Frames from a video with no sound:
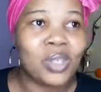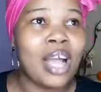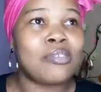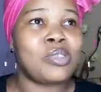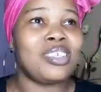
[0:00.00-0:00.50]
You
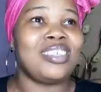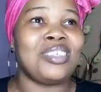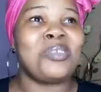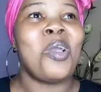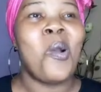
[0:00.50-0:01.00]
have
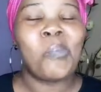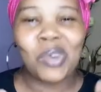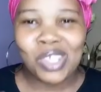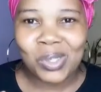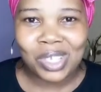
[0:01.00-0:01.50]
to
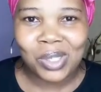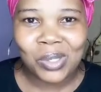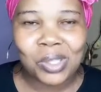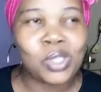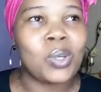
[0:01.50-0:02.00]
prostrate to
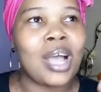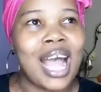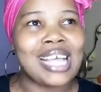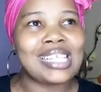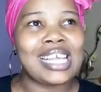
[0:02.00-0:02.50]
greet. So
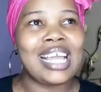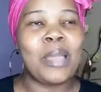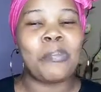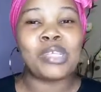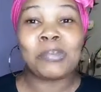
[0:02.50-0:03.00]
as
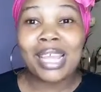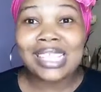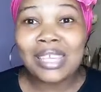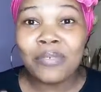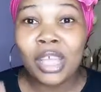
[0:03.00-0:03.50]
a
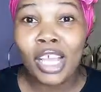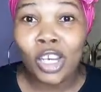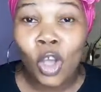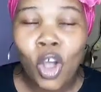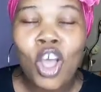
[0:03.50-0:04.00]
prospective
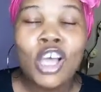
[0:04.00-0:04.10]
in-law,